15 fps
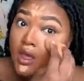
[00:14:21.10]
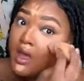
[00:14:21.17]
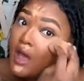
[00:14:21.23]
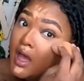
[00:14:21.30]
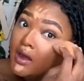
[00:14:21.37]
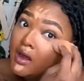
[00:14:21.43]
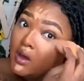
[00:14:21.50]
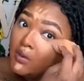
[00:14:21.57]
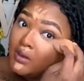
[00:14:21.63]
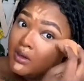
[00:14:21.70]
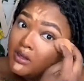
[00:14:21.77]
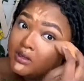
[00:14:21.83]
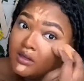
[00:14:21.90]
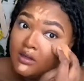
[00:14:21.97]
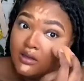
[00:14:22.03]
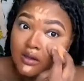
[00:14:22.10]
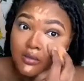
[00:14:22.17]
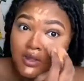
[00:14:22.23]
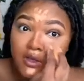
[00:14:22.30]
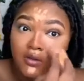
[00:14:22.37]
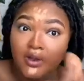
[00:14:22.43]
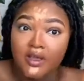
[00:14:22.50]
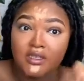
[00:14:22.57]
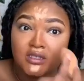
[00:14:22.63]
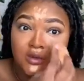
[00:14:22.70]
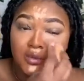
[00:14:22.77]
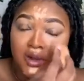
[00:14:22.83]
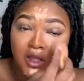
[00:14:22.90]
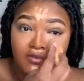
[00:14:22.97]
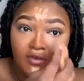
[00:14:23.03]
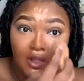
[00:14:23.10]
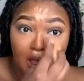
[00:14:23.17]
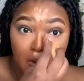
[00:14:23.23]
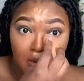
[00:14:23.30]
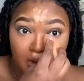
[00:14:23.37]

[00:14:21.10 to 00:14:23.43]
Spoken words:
I know it looked a little bit crazy, but I feel like